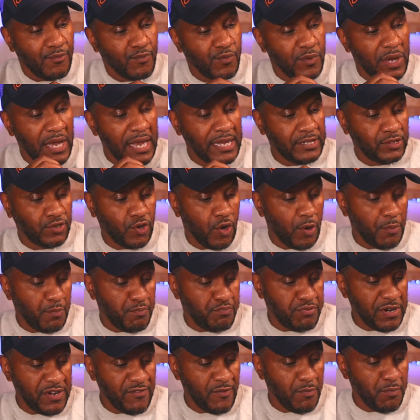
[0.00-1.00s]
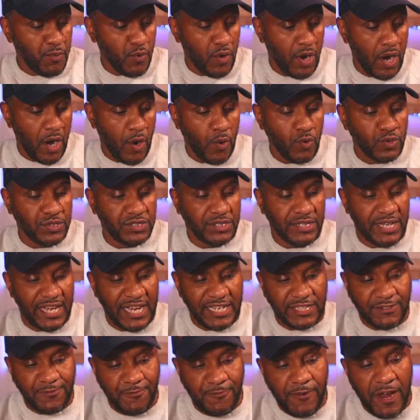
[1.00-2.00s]
It's got breathable holes in it.
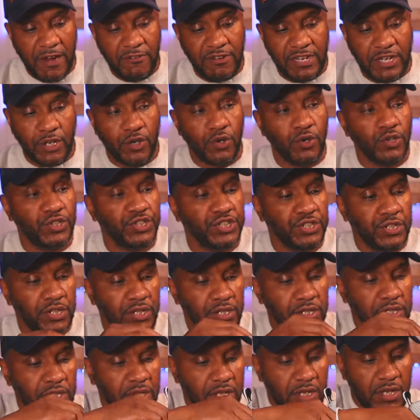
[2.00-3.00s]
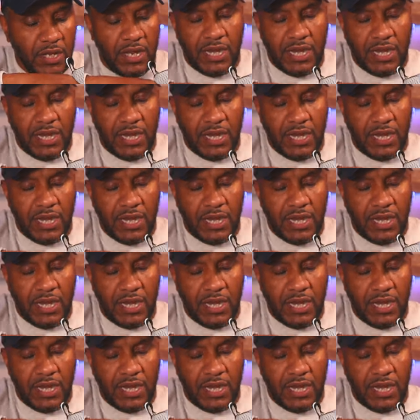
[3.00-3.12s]
It's very cushioned.